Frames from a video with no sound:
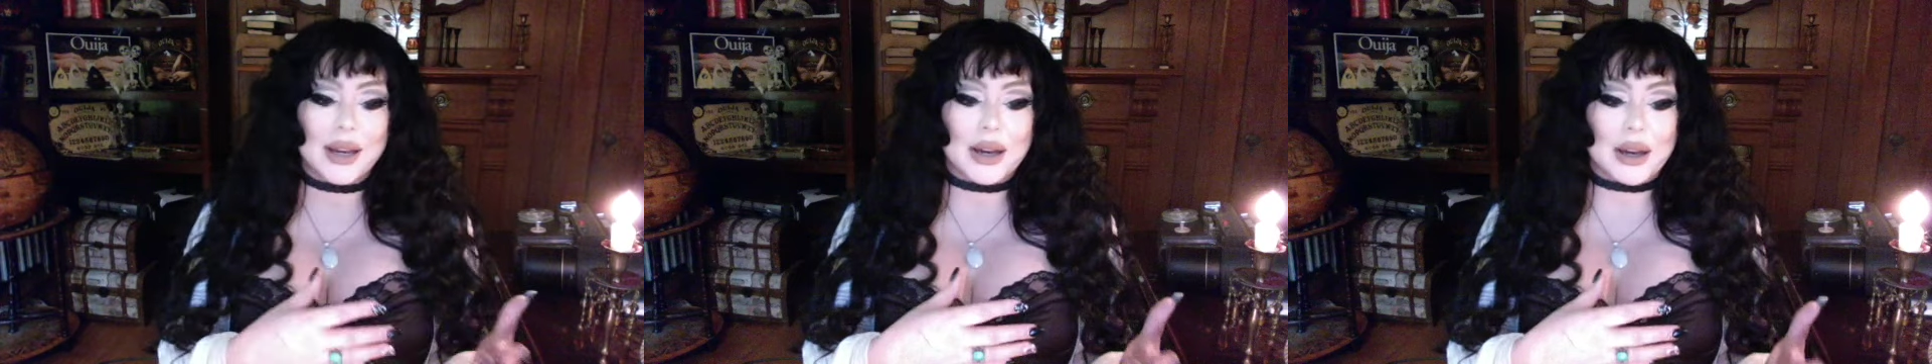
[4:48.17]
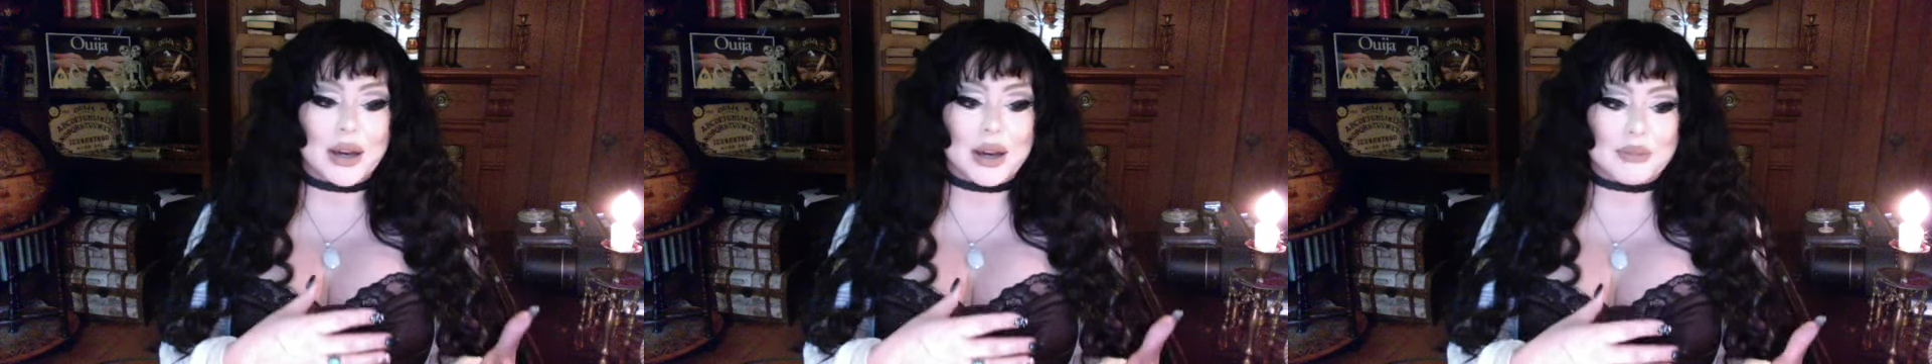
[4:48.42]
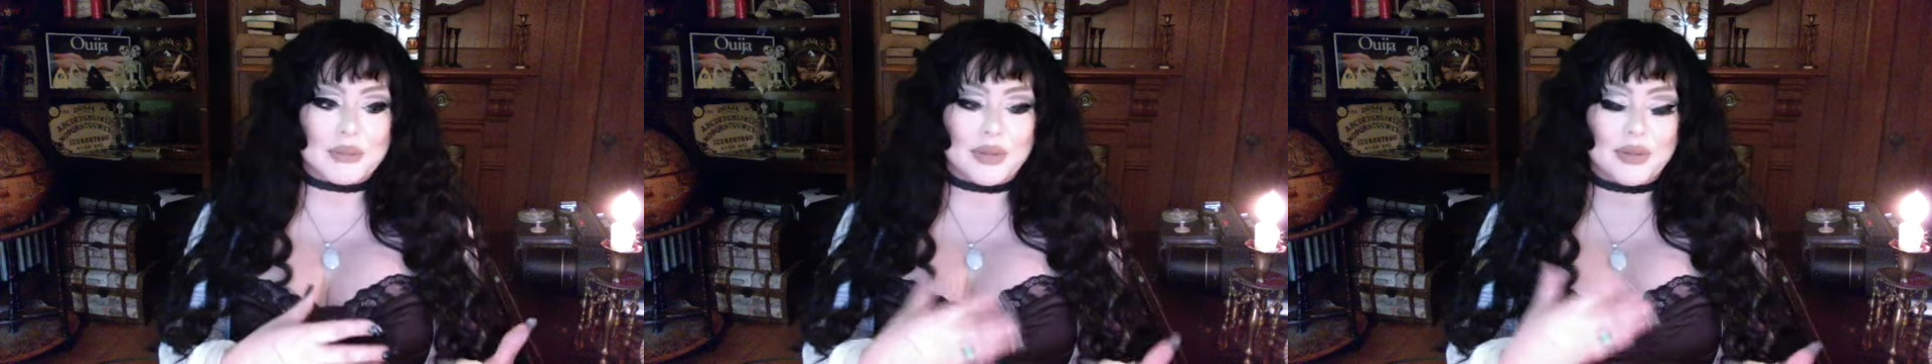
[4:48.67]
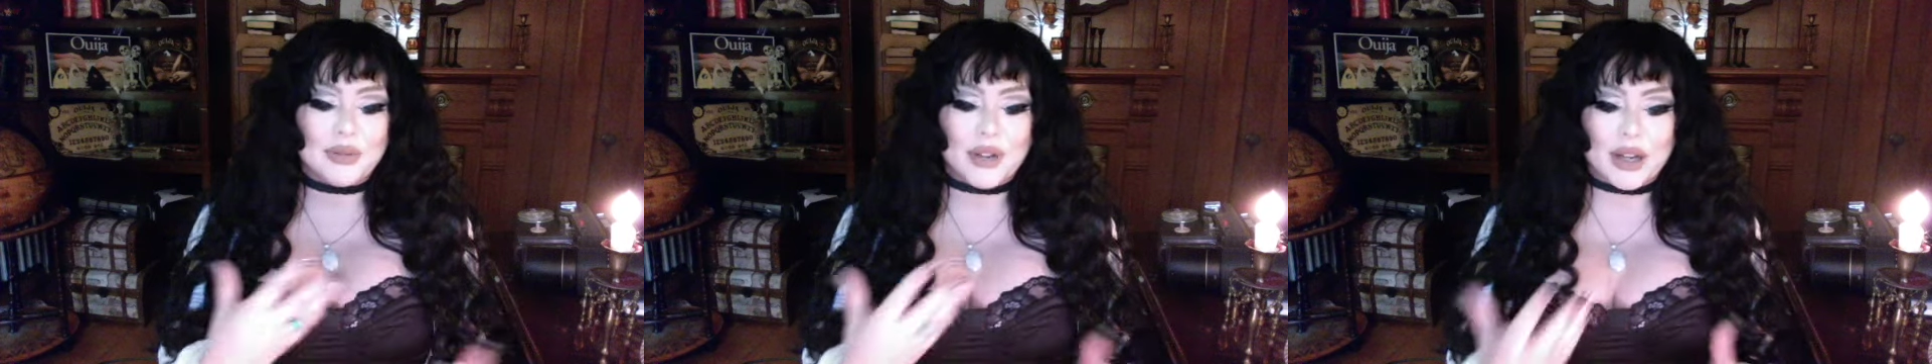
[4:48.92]
um,
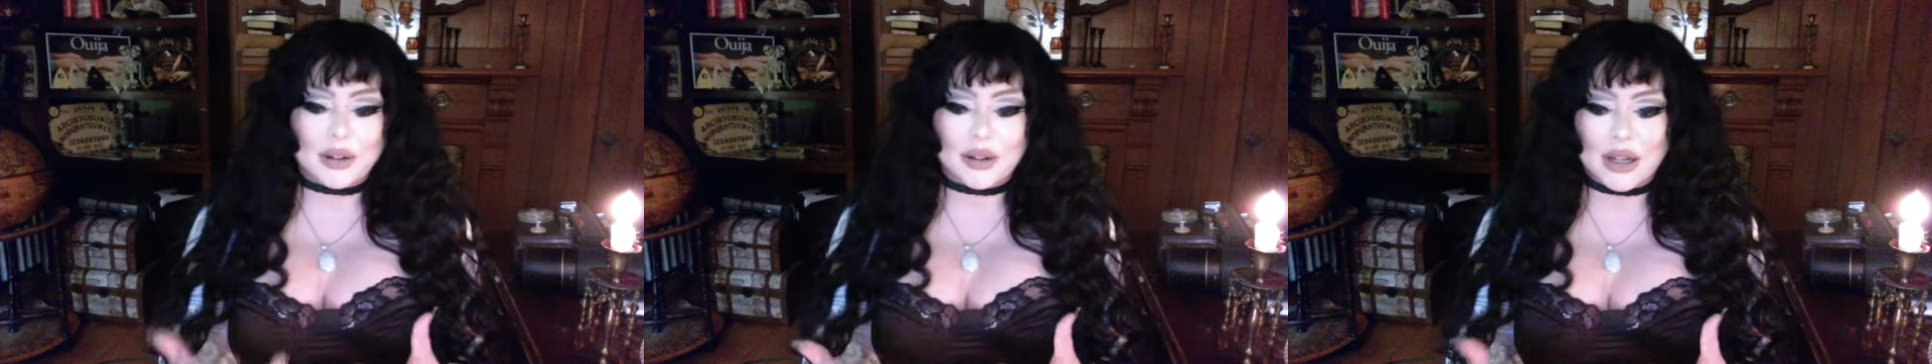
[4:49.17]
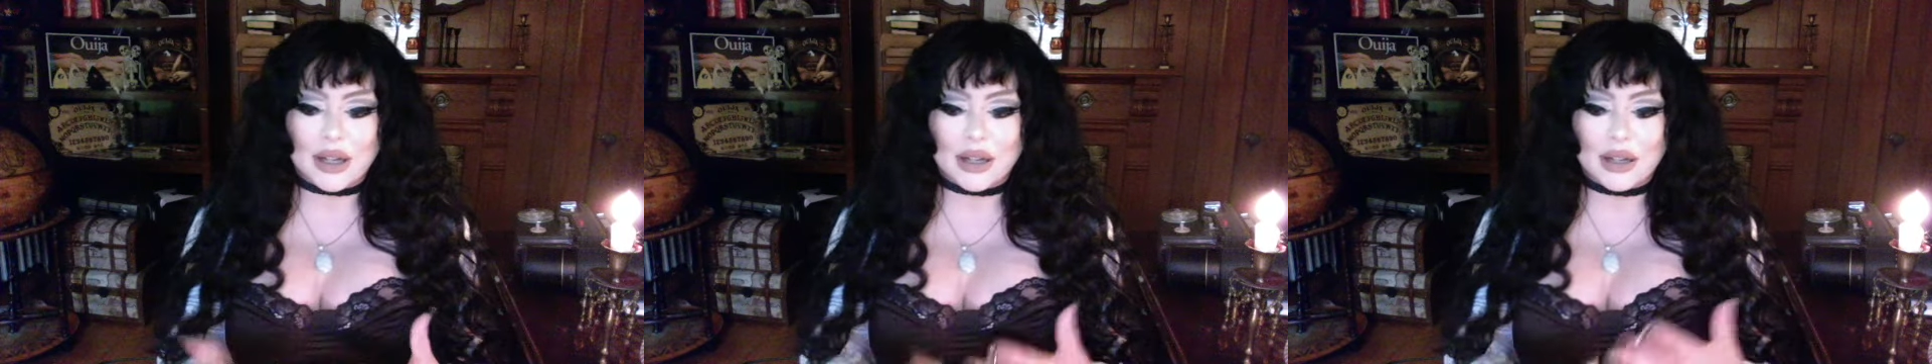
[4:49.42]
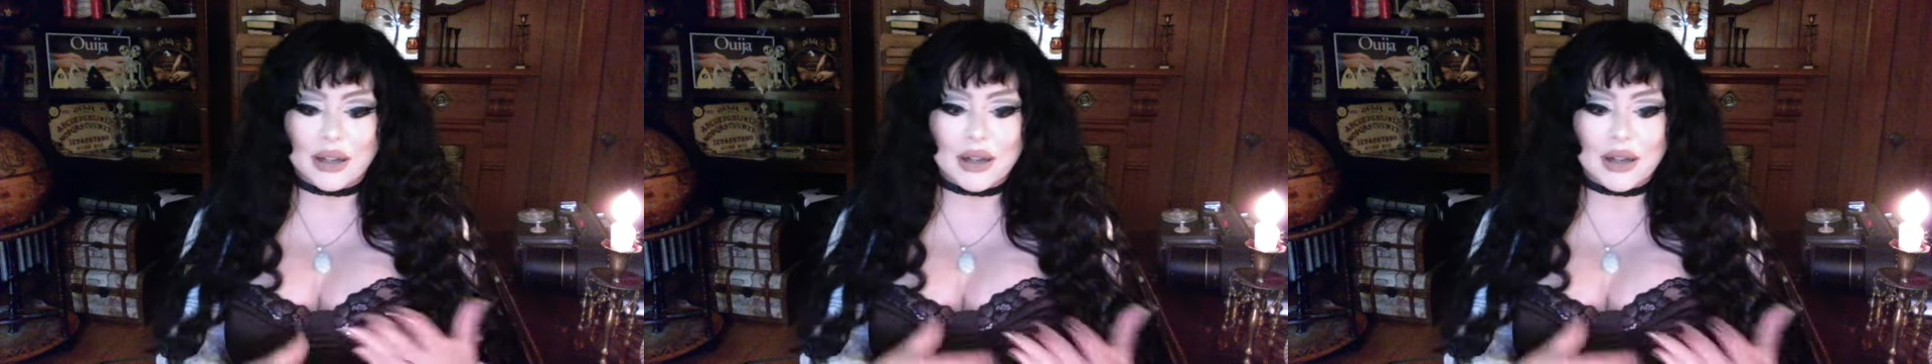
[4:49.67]
very